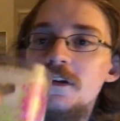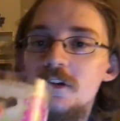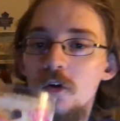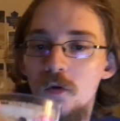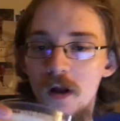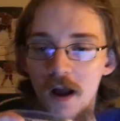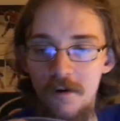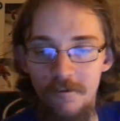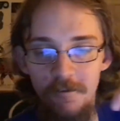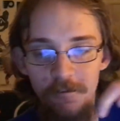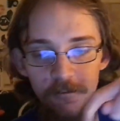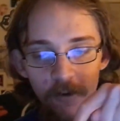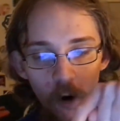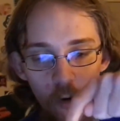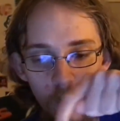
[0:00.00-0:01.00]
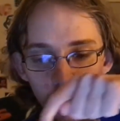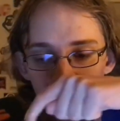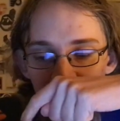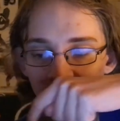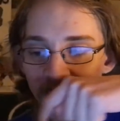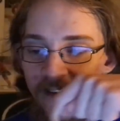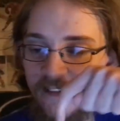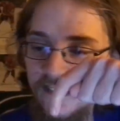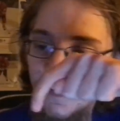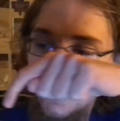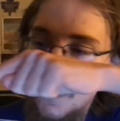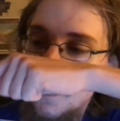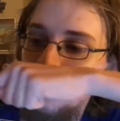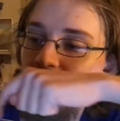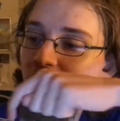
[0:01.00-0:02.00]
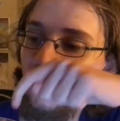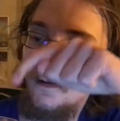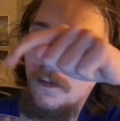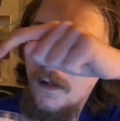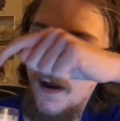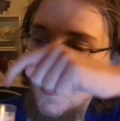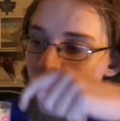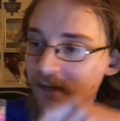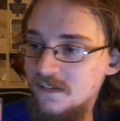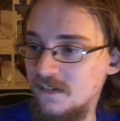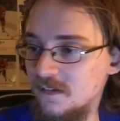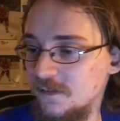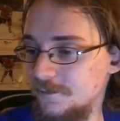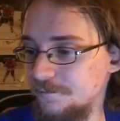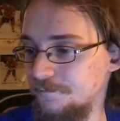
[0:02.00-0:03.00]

So got foam lacing on the glass.